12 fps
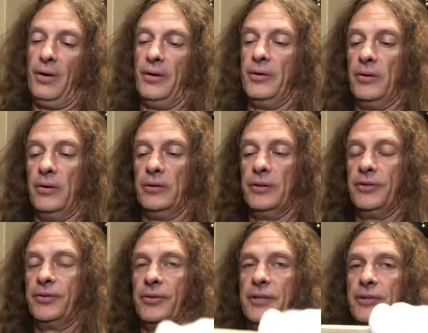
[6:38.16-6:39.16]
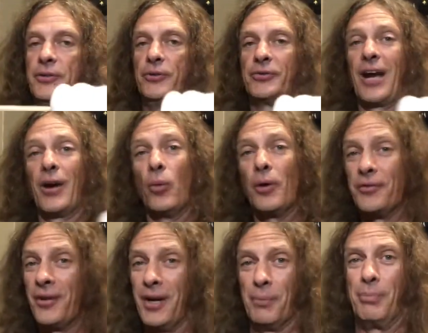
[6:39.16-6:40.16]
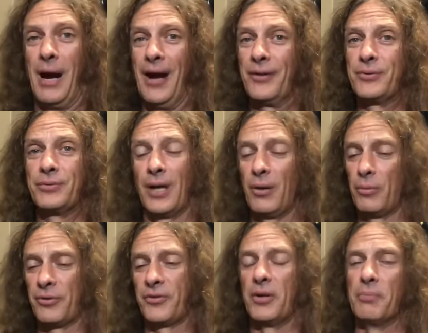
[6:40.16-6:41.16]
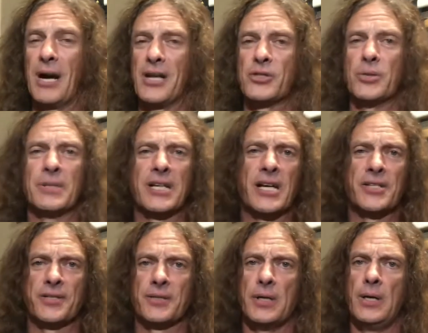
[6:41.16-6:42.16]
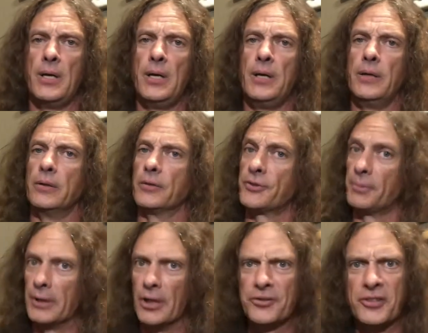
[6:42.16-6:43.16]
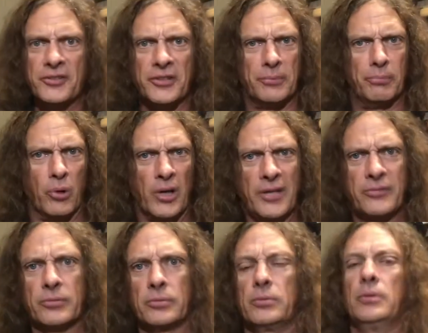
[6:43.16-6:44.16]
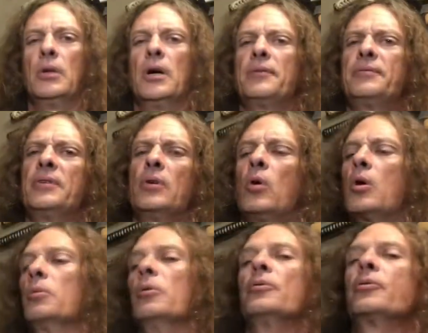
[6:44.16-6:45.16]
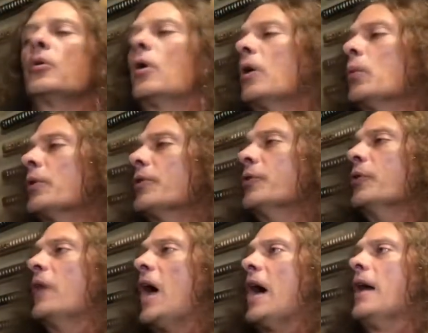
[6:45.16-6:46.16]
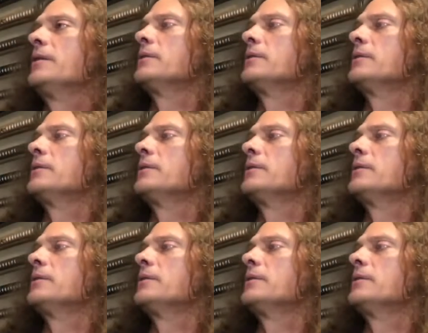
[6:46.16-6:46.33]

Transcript: at least it'll get used. I don't want to take it back. I don't want to send it back to him in case, somebody else gets it. It breaks. I'd feel horrible. So I don't want to do that.